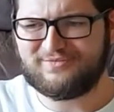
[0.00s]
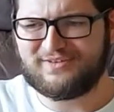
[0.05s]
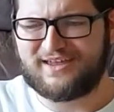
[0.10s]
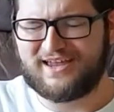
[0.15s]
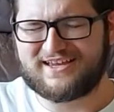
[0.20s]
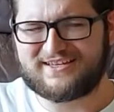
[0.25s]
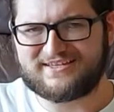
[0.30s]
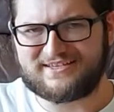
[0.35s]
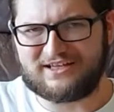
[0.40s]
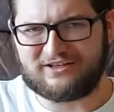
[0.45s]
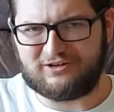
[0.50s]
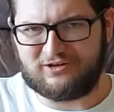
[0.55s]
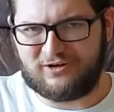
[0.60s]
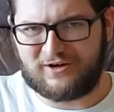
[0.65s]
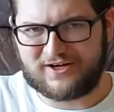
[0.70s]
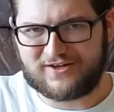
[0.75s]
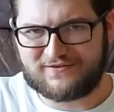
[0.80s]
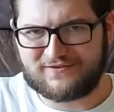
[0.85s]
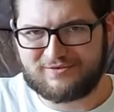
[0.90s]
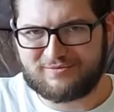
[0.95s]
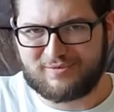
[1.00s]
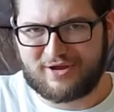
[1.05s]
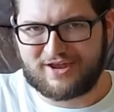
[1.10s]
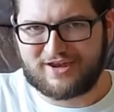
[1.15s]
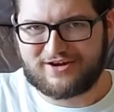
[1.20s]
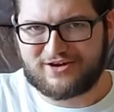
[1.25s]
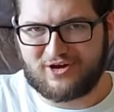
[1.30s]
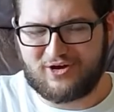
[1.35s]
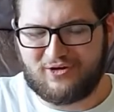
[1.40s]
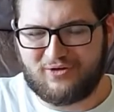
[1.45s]
As a lot of you may
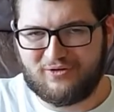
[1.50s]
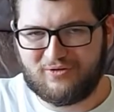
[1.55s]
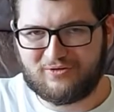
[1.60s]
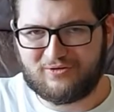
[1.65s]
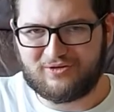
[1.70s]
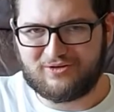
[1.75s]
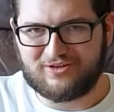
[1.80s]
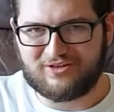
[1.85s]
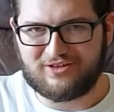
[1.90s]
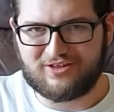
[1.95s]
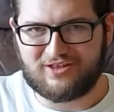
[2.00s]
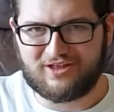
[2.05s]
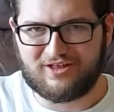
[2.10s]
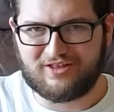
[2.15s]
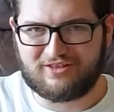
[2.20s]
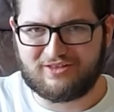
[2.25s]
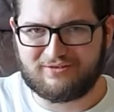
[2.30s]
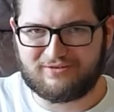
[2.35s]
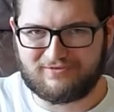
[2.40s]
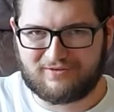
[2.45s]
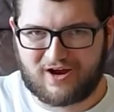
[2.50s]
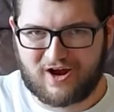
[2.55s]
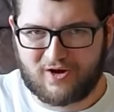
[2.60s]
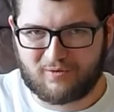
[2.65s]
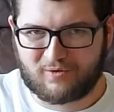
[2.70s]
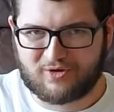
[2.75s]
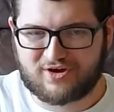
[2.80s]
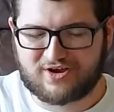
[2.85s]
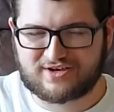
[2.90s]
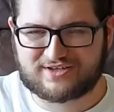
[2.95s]
know, the
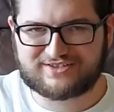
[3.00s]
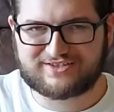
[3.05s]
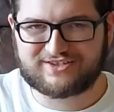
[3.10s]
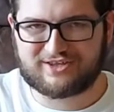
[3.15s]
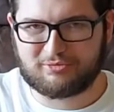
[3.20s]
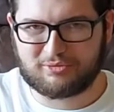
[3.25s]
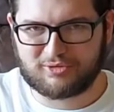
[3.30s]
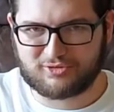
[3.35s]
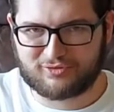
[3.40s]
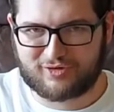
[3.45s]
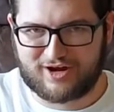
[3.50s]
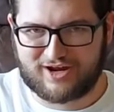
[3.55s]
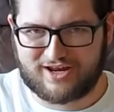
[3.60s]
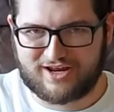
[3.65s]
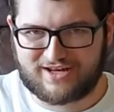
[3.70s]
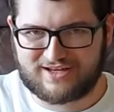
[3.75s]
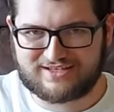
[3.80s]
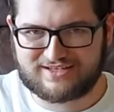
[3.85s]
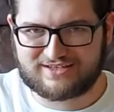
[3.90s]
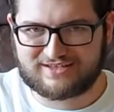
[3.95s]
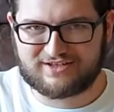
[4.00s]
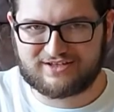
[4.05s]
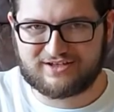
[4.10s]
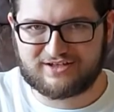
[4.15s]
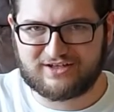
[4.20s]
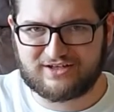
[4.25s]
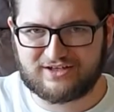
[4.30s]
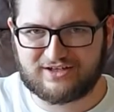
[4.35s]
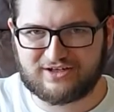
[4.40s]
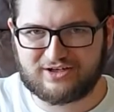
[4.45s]
fireworks, the parades,
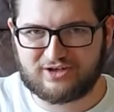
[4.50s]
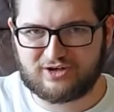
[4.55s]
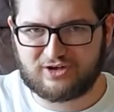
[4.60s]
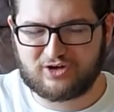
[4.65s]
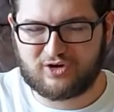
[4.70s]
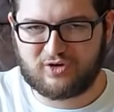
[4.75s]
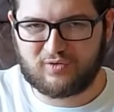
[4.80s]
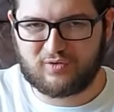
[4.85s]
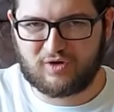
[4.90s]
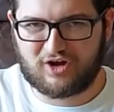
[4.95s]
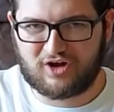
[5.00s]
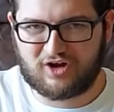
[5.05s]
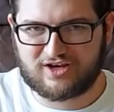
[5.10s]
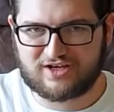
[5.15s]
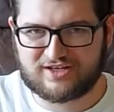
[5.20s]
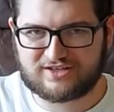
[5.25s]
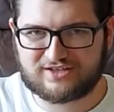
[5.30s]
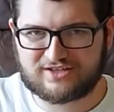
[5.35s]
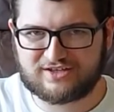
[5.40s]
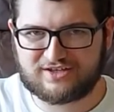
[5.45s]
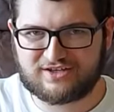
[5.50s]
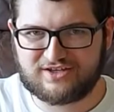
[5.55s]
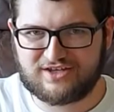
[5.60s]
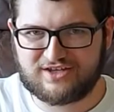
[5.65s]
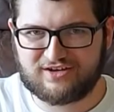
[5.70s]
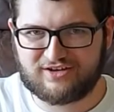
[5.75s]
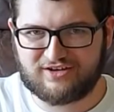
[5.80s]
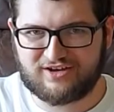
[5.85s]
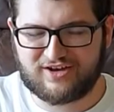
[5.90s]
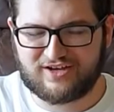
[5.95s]
the hoo-haws and the
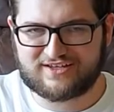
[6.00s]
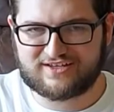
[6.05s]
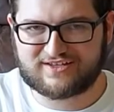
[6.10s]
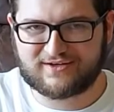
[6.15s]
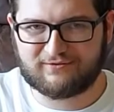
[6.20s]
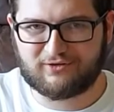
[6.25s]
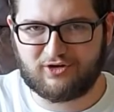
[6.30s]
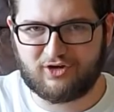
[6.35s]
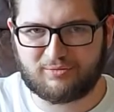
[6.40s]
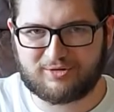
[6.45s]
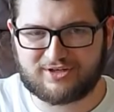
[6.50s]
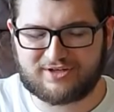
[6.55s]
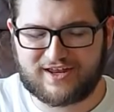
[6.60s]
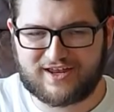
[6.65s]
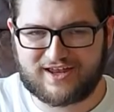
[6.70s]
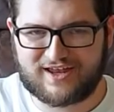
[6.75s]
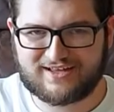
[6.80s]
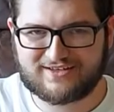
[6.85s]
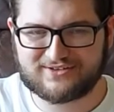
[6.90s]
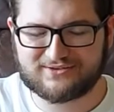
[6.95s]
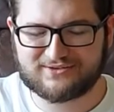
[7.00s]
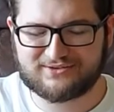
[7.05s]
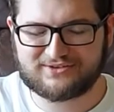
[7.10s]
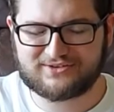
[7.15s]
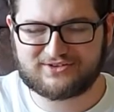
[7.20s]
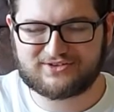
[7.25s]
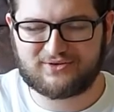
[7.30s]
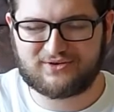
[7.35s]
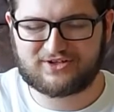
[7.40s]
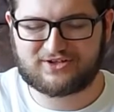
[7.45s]
yee-haws have all been cancelled.
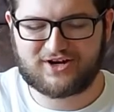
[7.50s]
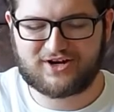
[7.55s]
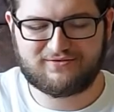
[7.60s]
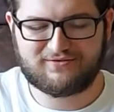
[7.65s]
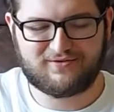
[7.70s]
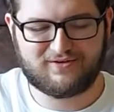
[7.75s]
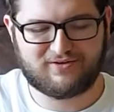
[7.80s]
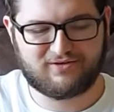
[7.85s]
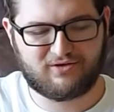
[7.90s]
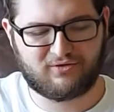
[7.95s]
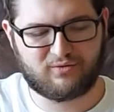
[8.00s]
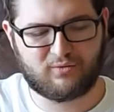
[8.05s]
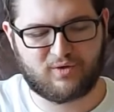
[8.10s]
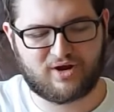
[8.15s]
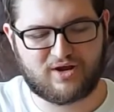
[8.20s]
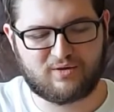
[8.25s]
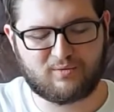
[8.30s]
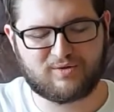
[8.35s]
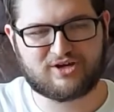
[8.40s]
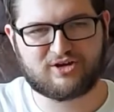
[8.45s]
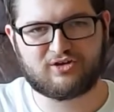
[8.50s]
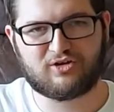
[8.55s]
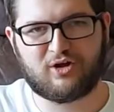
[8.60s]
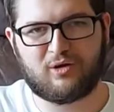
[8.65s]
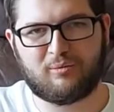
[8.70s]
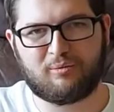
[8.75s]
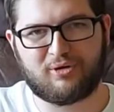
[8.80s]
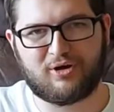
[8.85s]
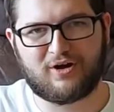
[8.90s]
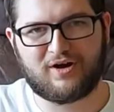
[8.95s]
So I try to figure out a way we could
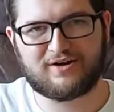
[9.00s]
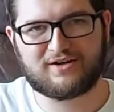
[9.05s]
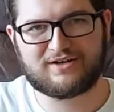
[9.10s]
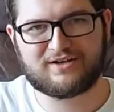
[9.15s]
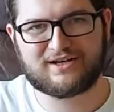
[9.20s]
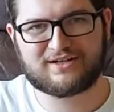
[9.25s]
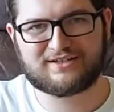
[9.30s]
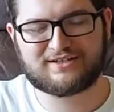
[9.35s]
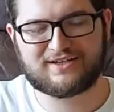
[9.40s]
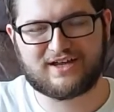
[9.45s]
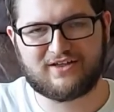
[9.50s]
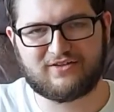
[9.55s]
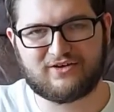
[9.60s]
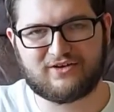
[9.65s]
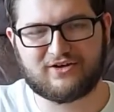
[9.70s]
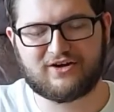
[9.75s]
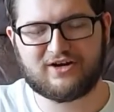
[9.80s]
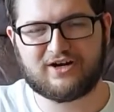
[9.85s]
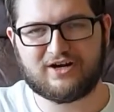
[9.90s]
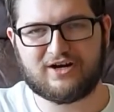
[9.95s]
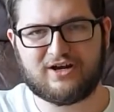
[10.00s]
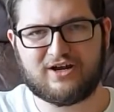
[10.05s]
all bond and get together